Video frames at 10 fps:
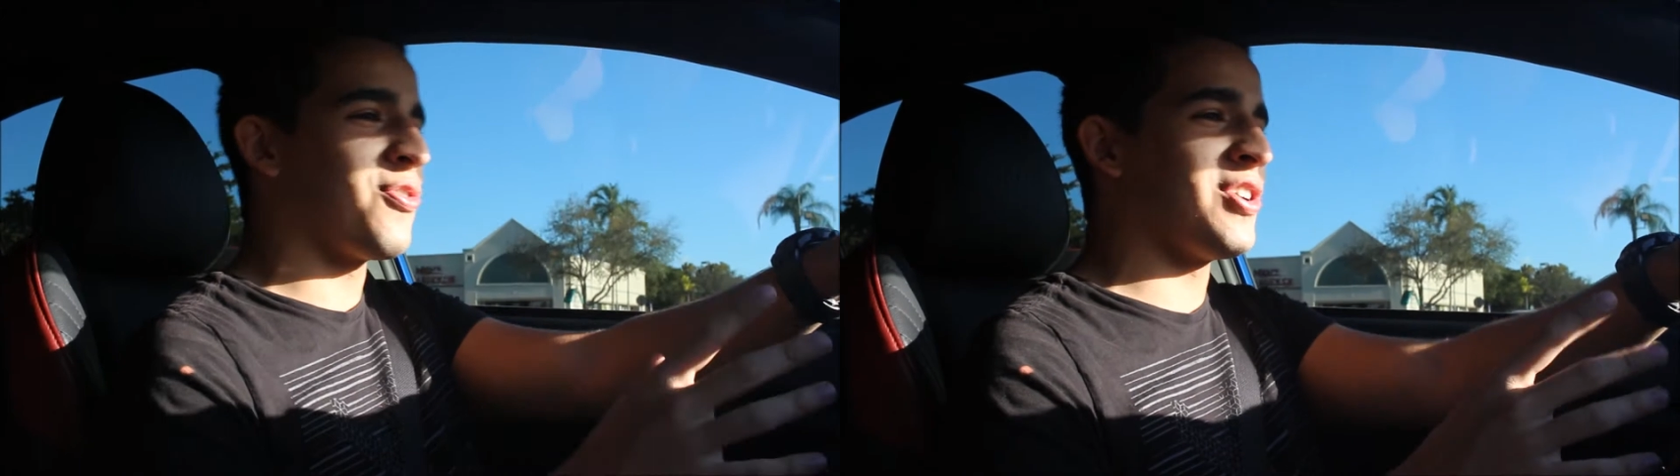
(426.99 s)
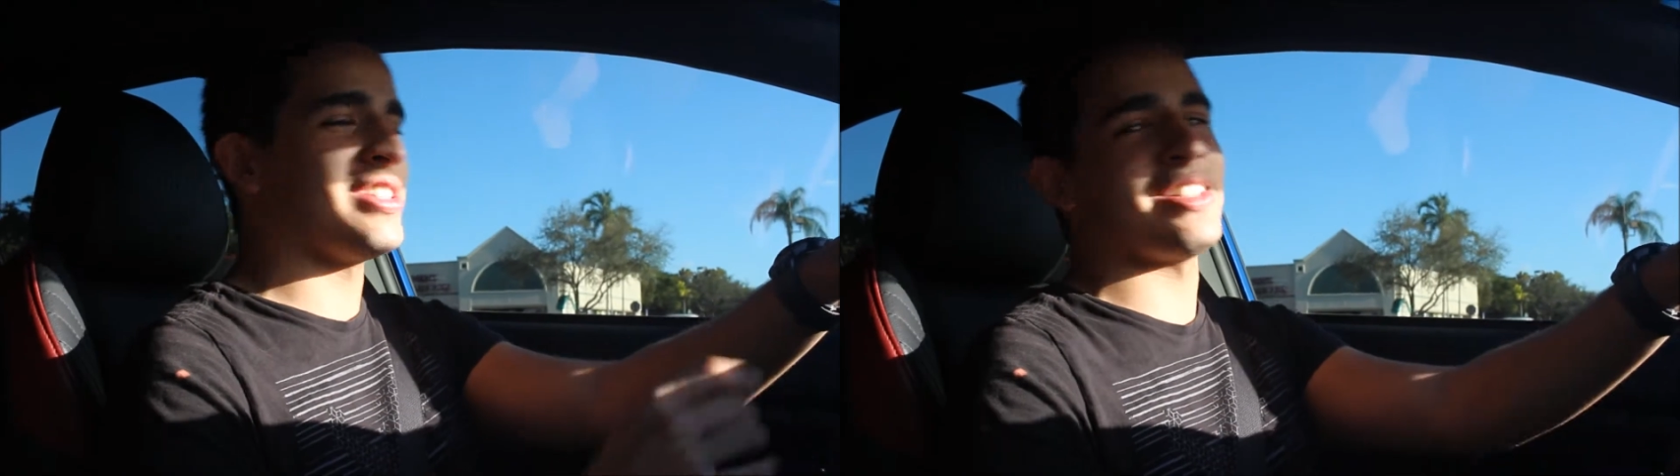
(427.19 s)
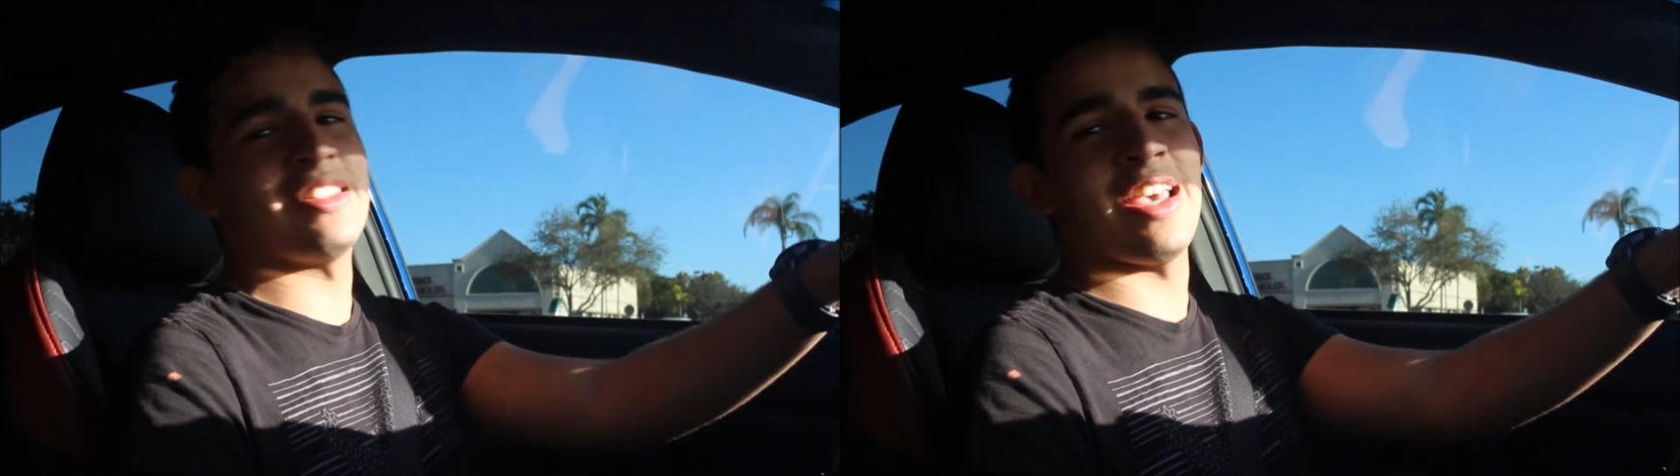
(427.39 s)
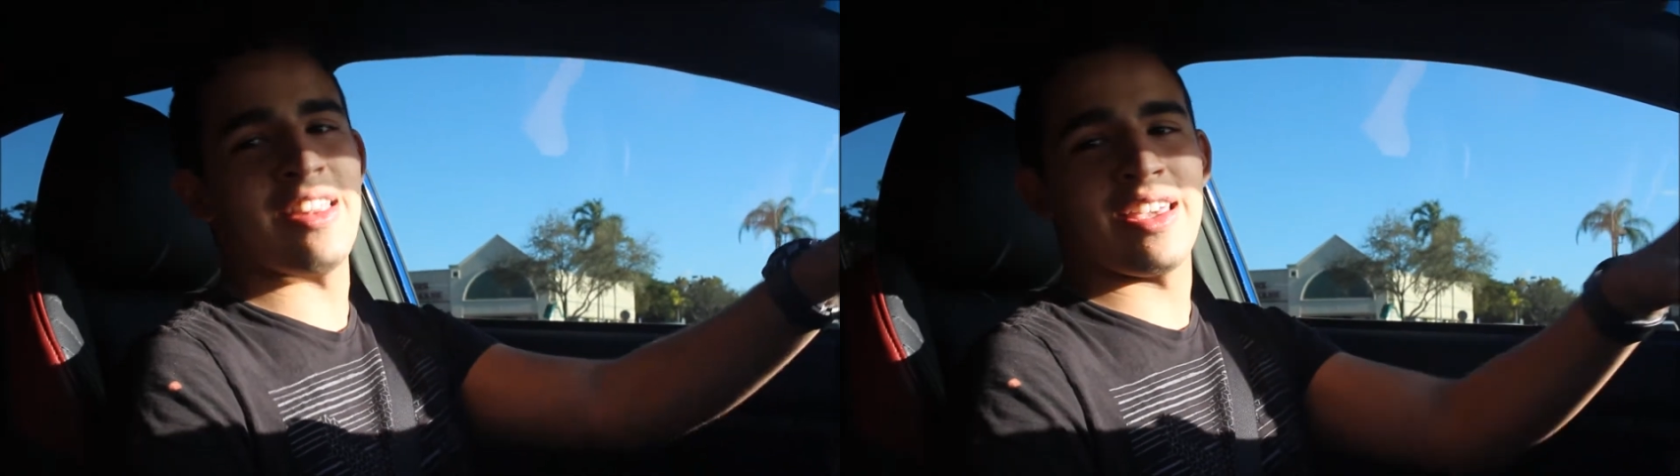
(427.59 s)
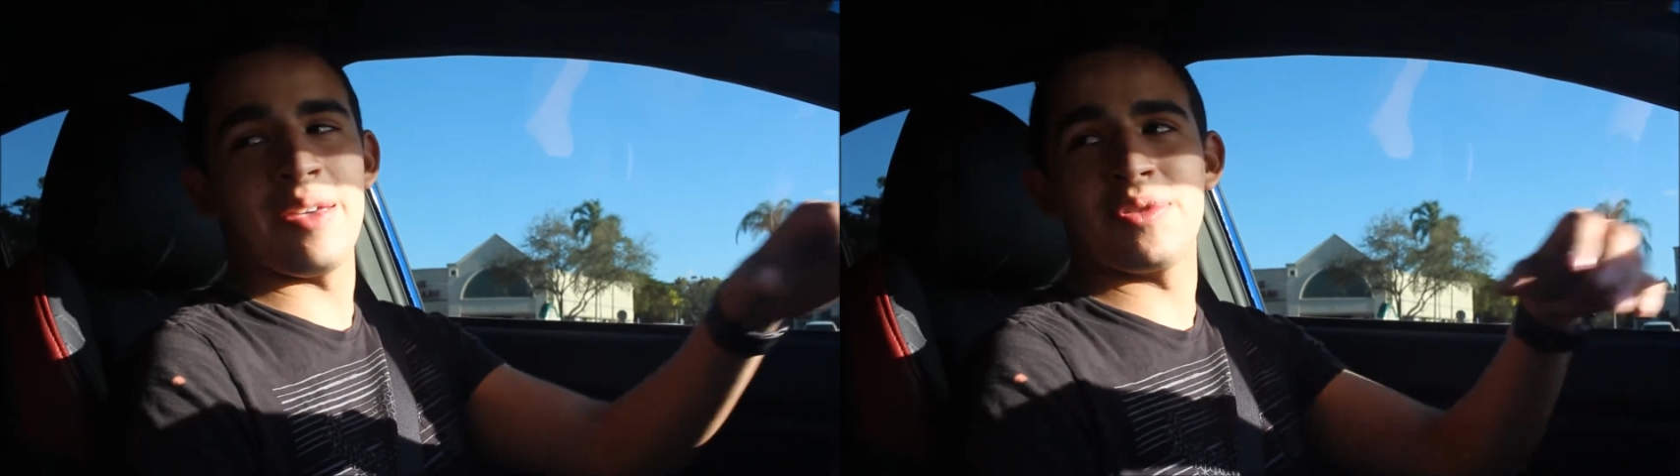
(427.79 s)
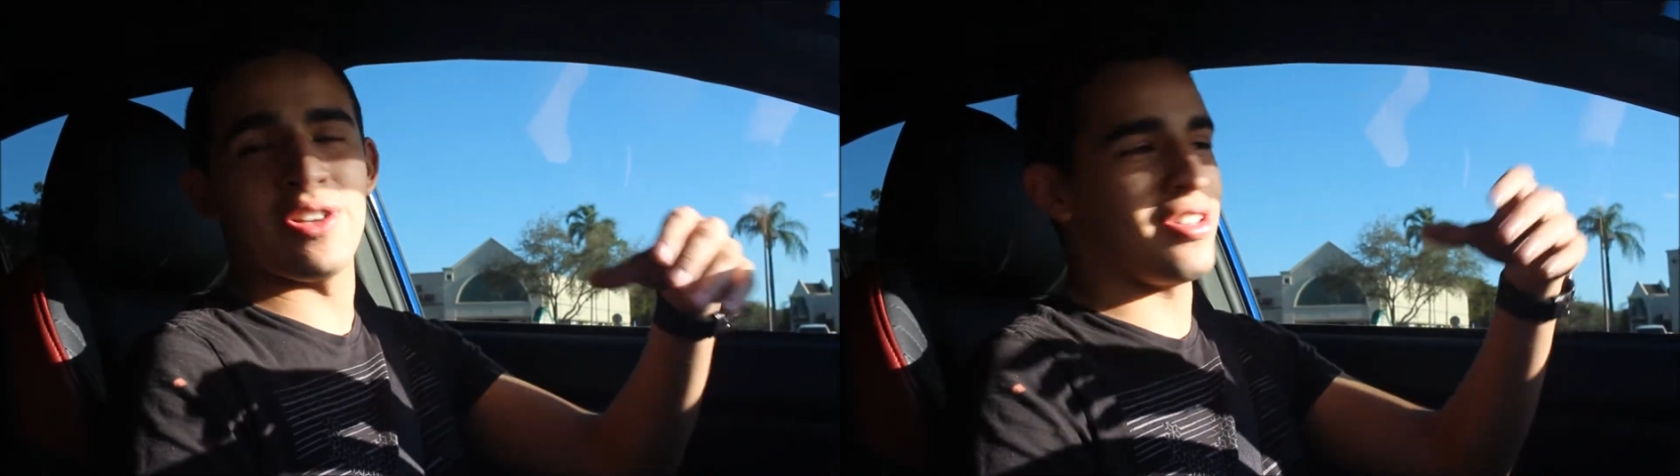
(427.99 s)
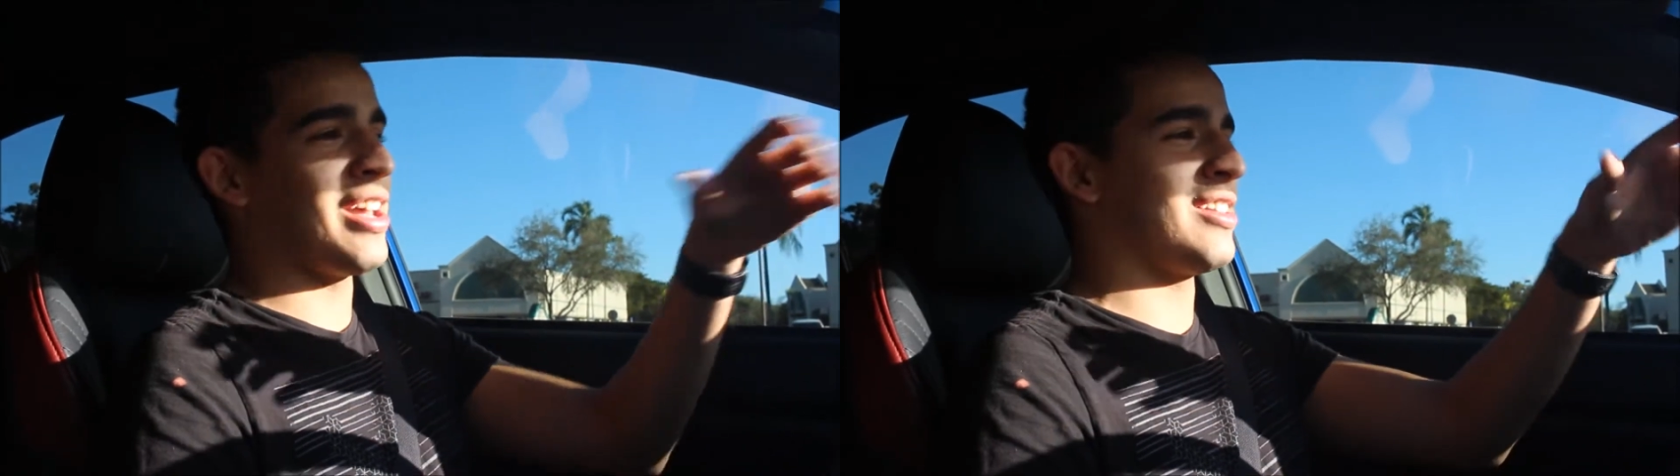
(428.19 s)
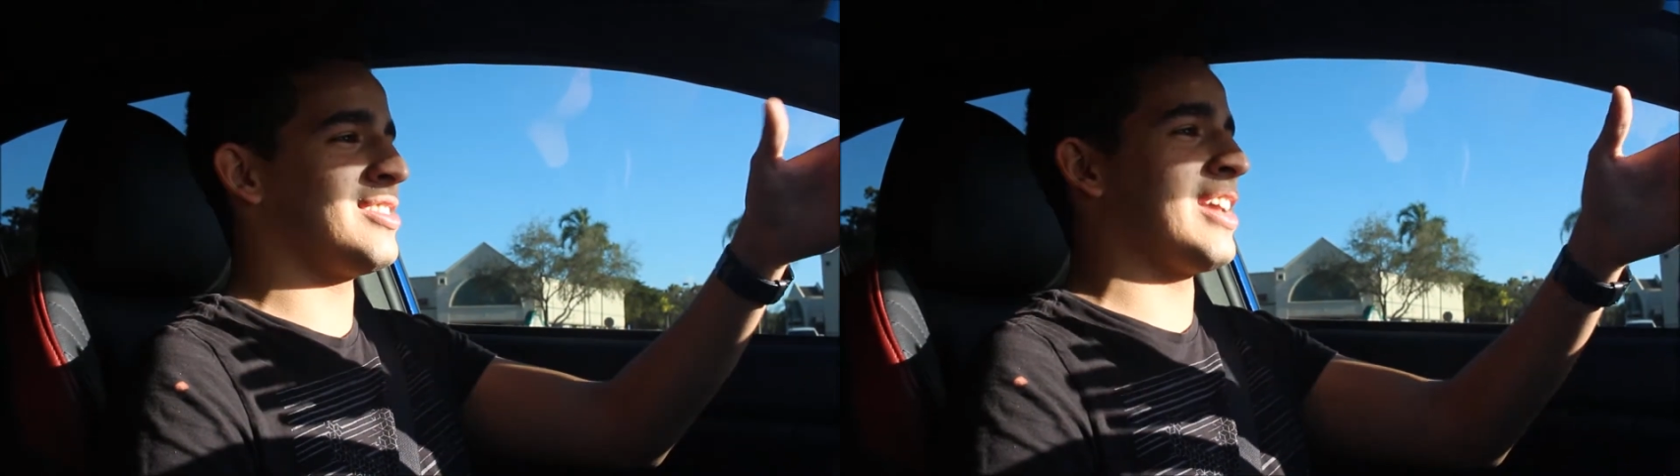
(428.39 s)
first STI that came to the
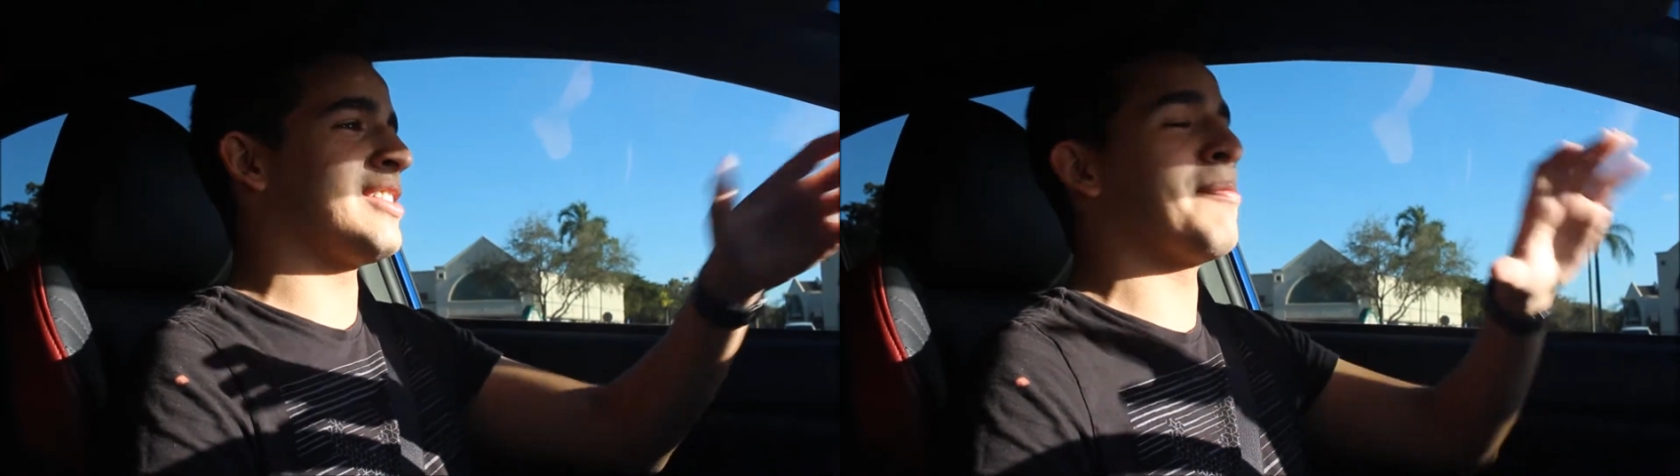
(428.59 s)
United States.